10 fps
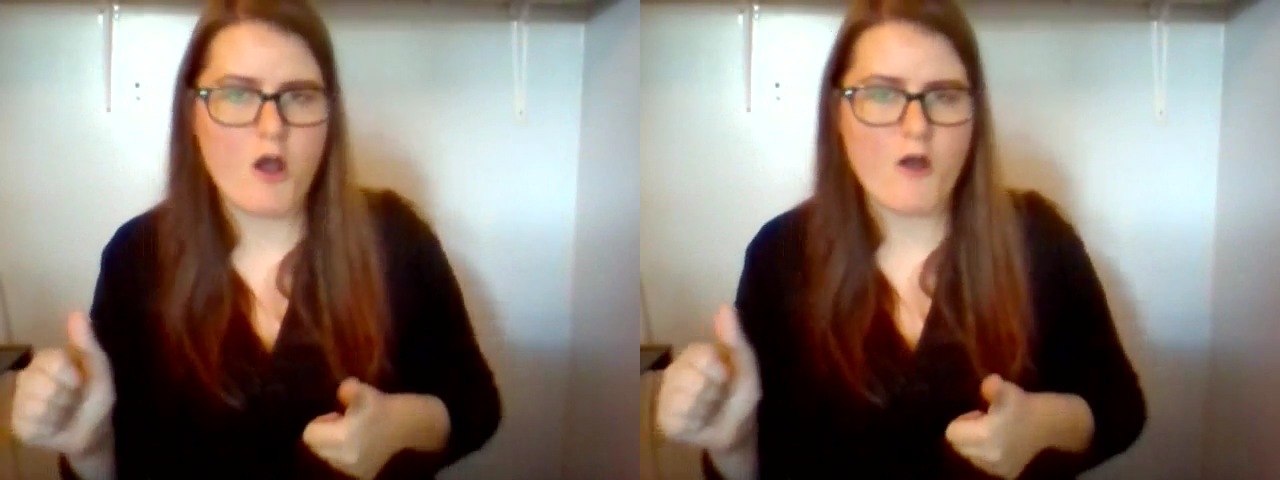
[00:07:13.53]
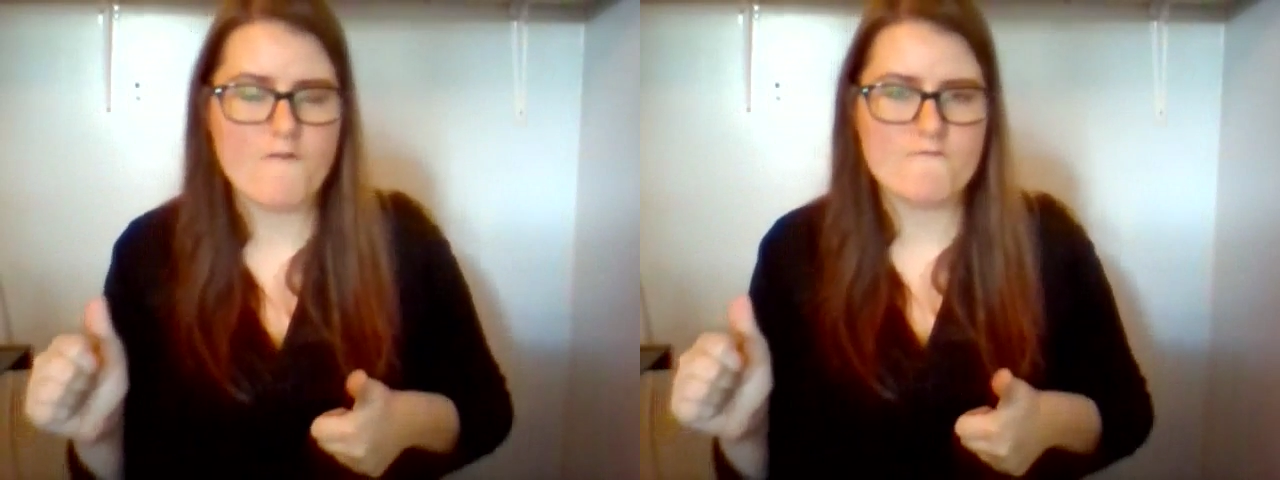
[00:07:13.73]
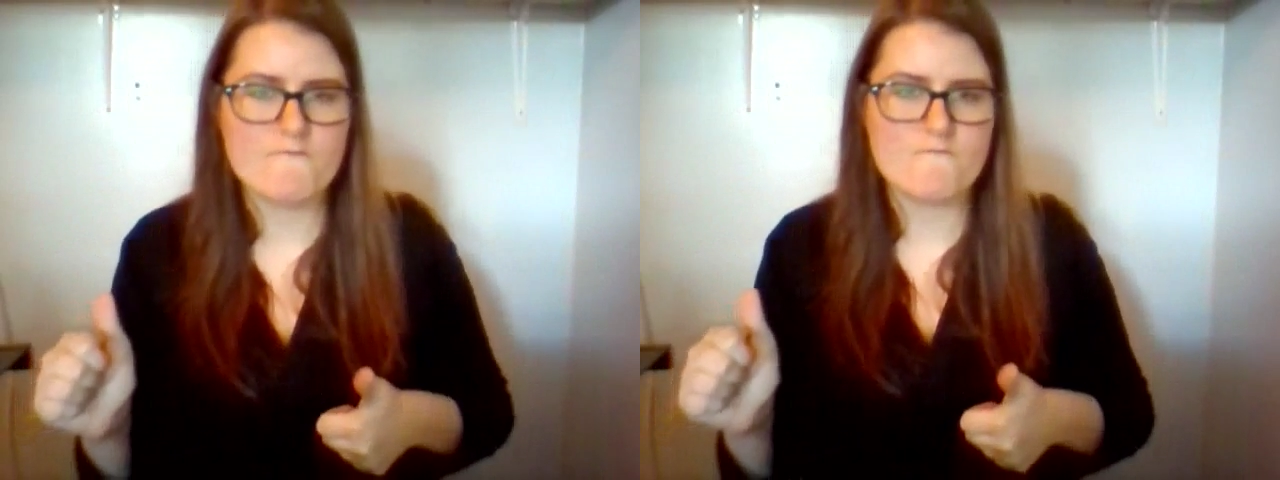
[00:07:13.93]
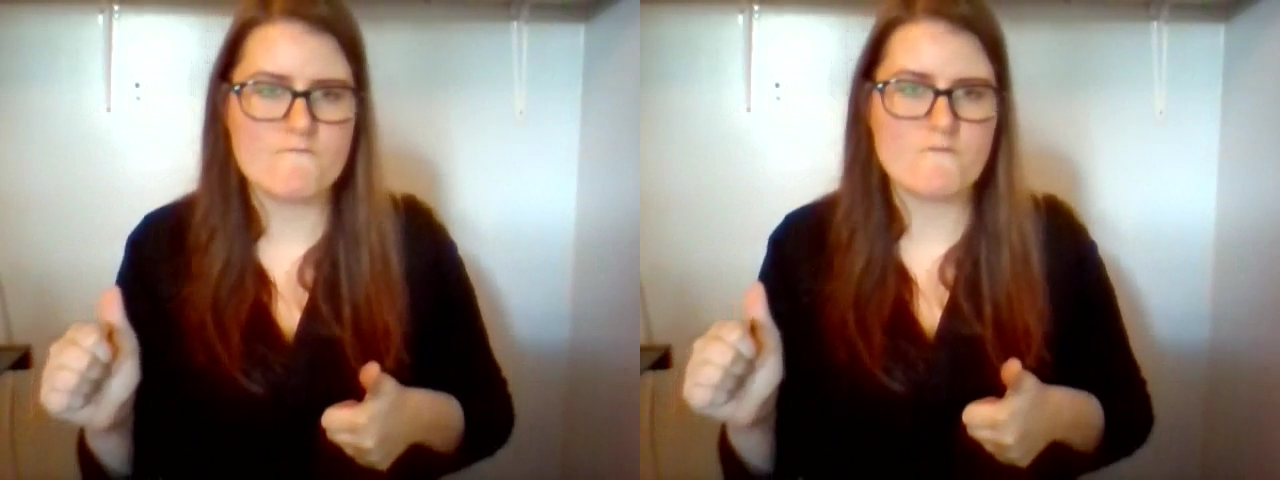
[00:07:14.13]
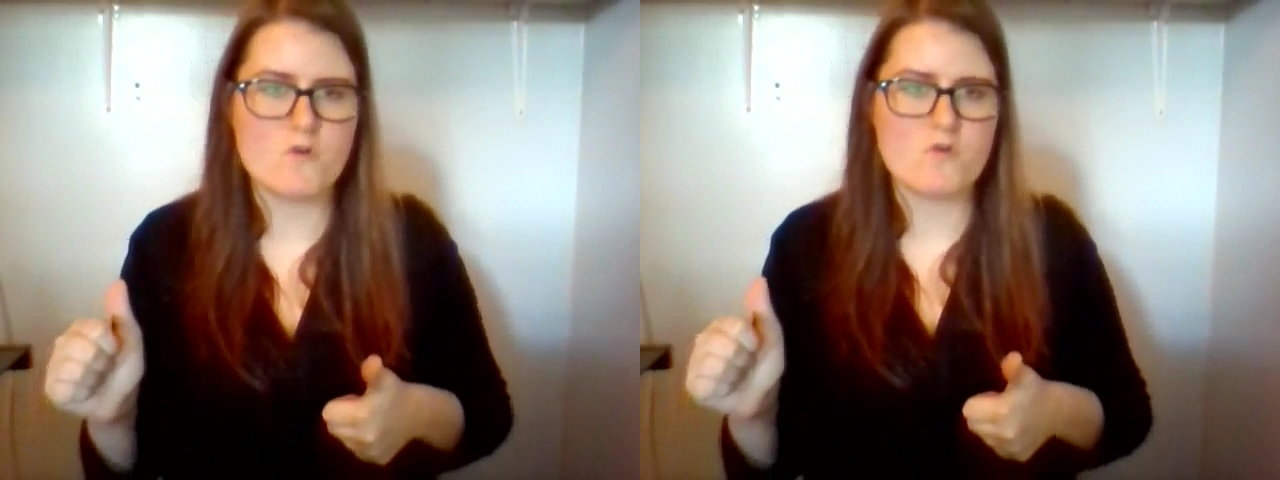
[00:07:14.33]
touching
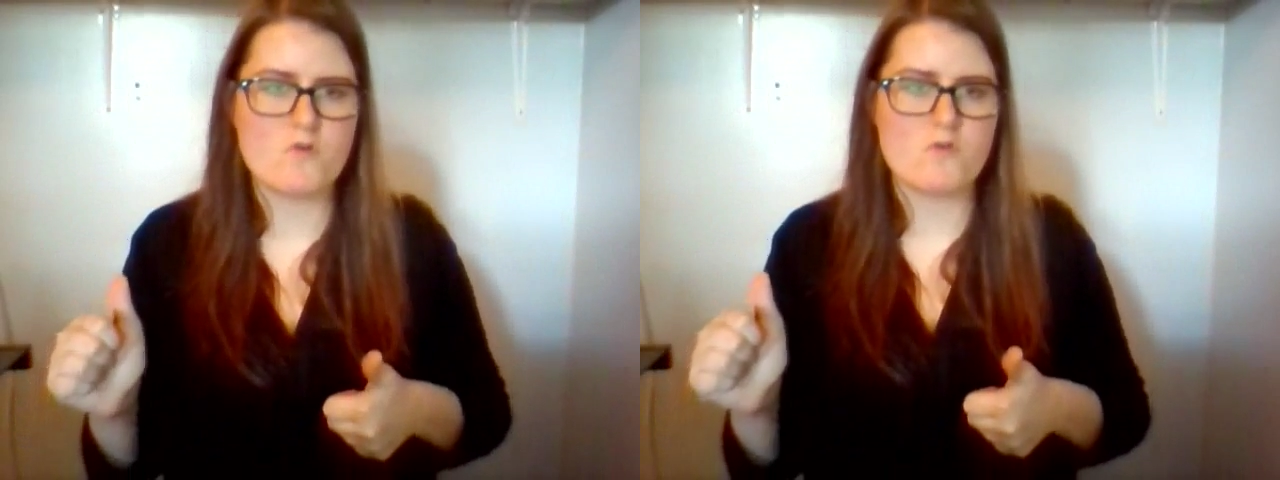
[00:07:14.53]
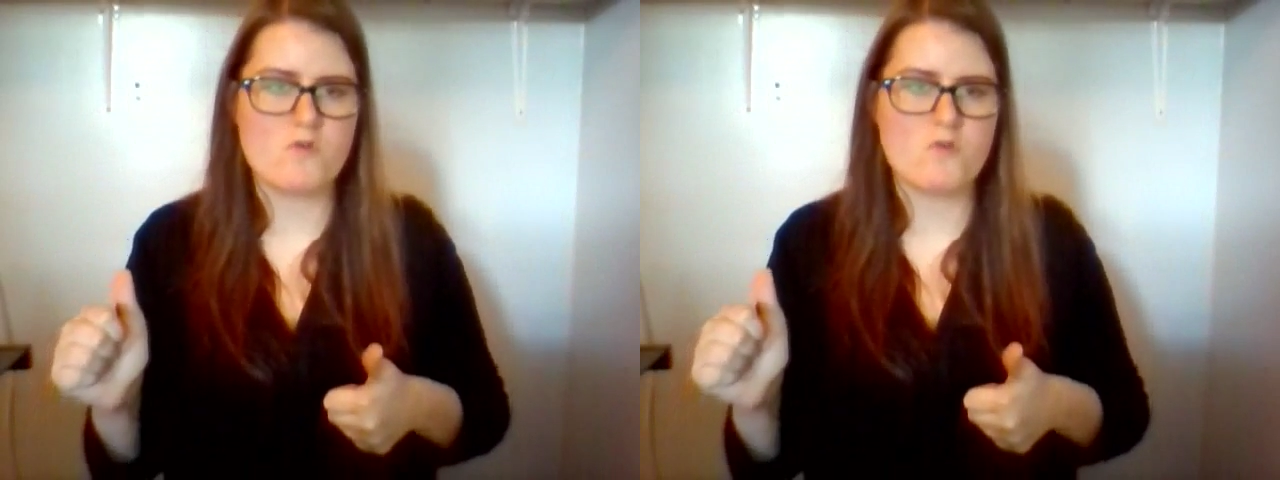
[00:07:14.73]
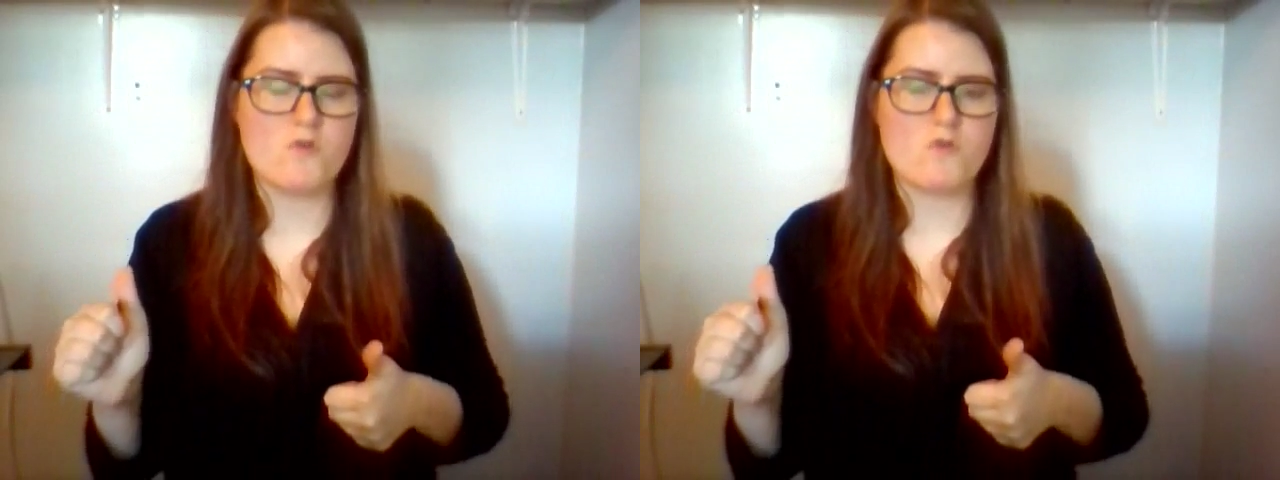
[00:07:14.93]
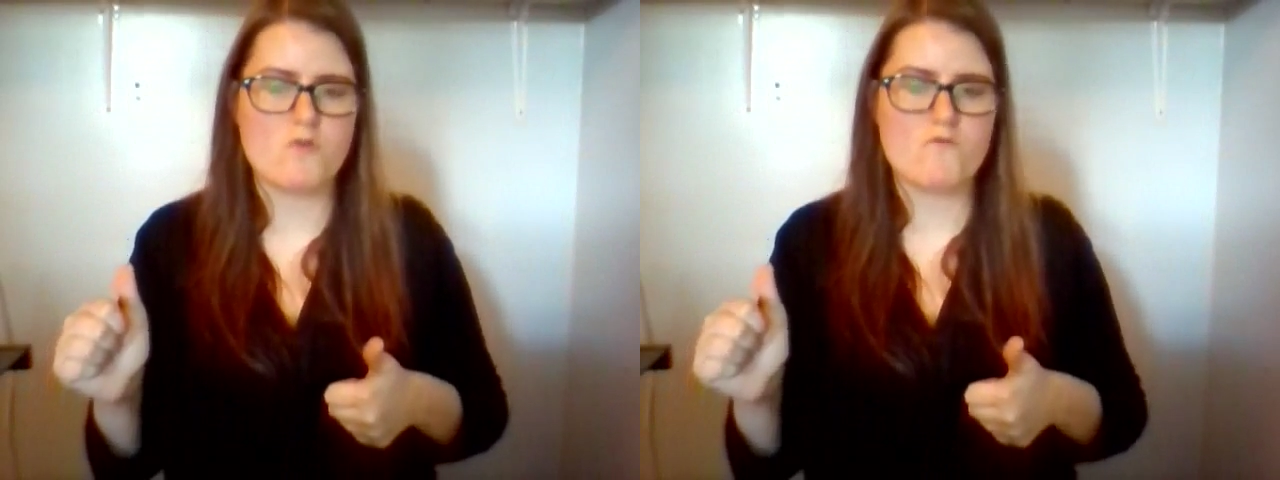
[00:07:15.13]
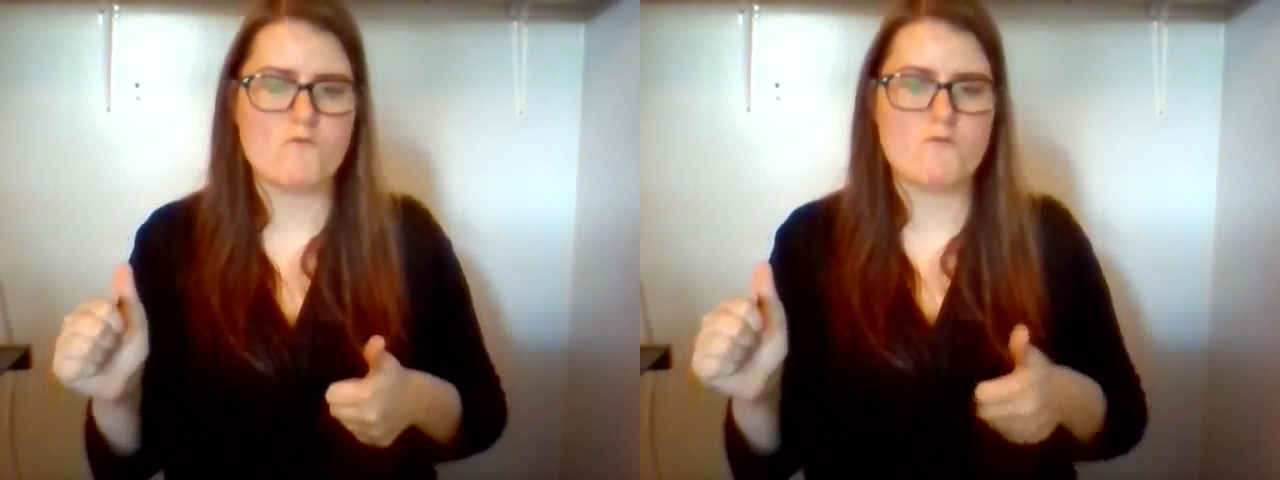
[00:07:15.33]
genitals is
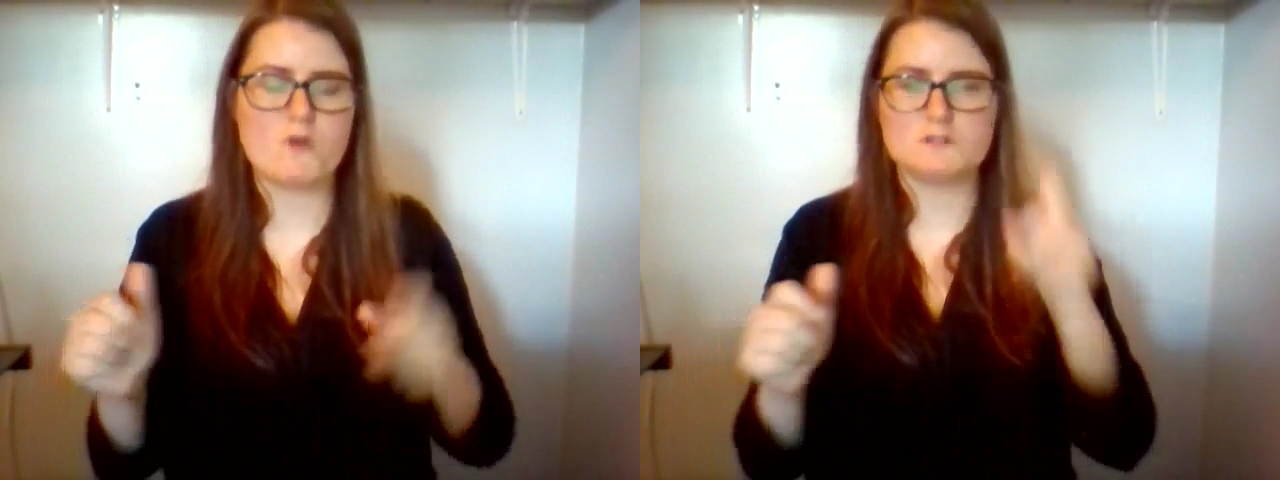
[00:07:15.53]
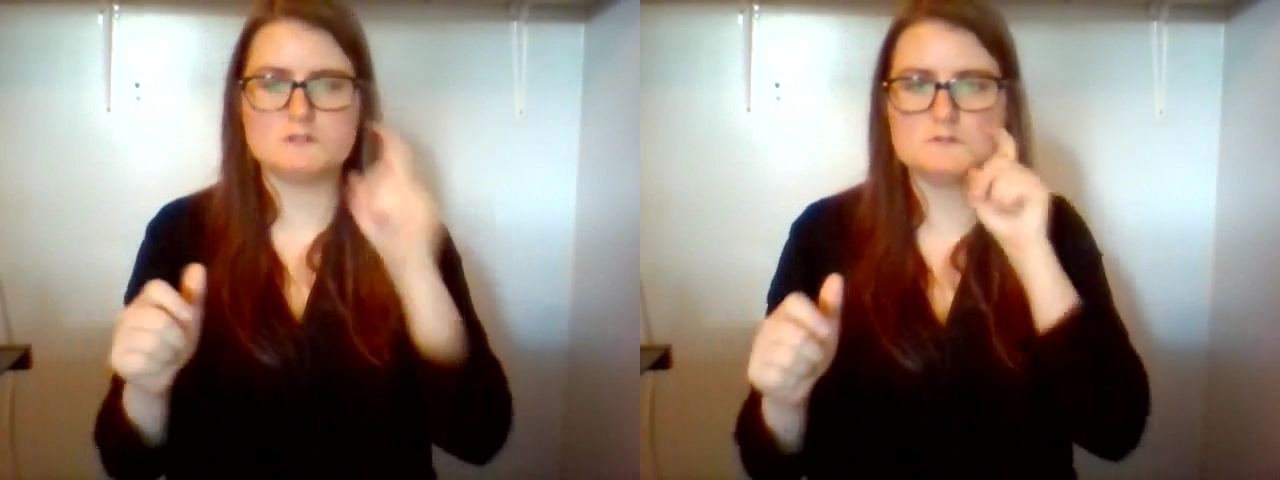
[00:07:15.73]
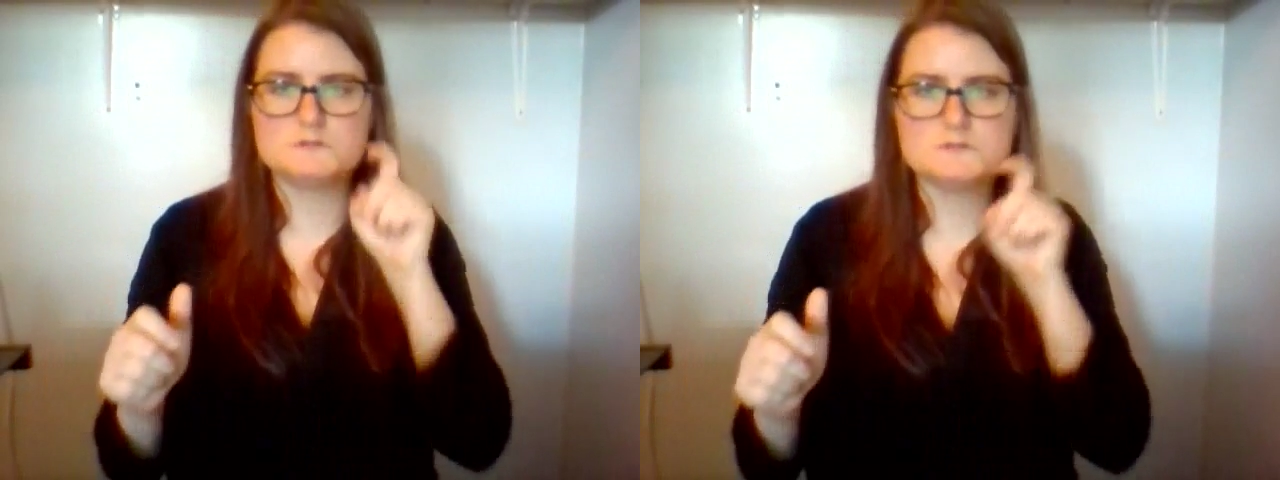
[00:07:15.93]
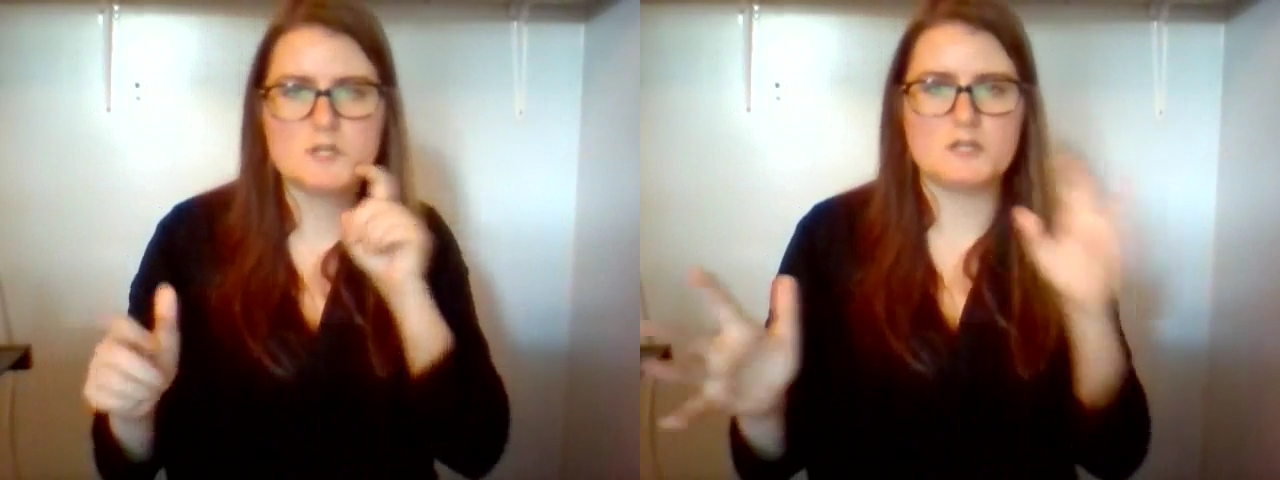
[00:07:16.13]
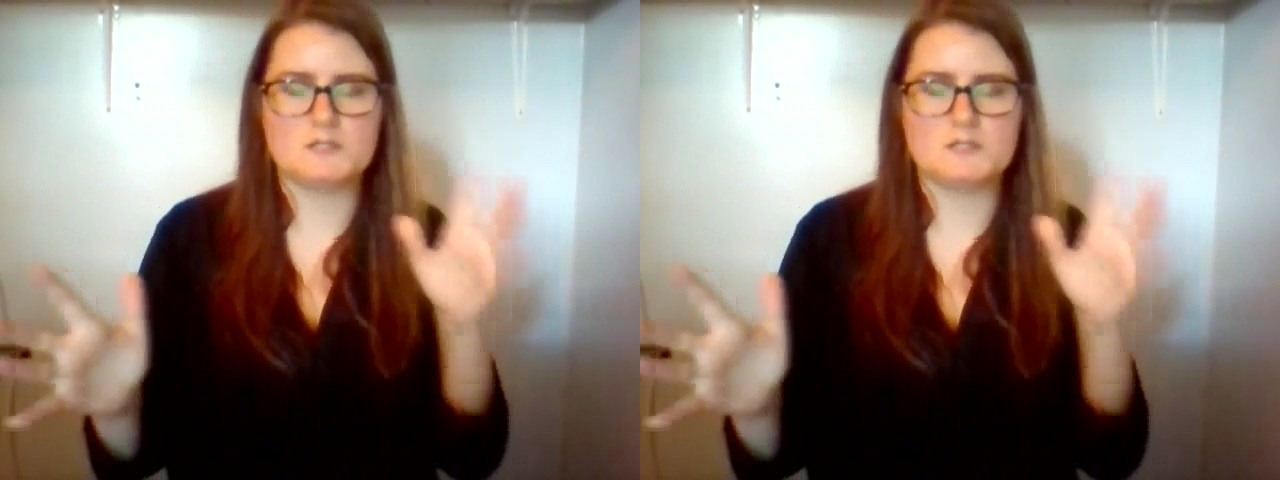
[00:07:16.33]
in that category.